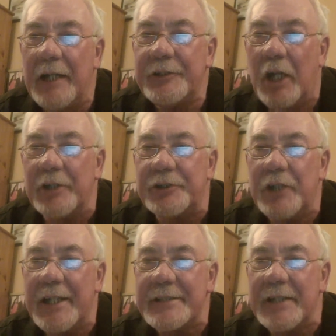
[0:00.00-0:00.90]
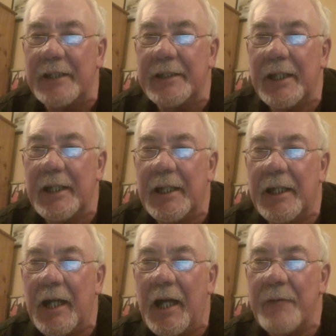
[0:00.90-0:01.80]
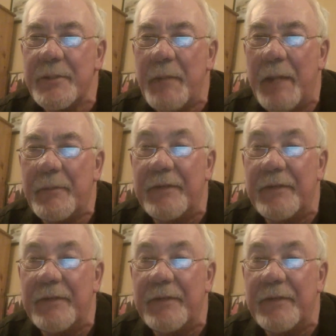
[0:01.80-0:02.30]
John Hestine. I was a member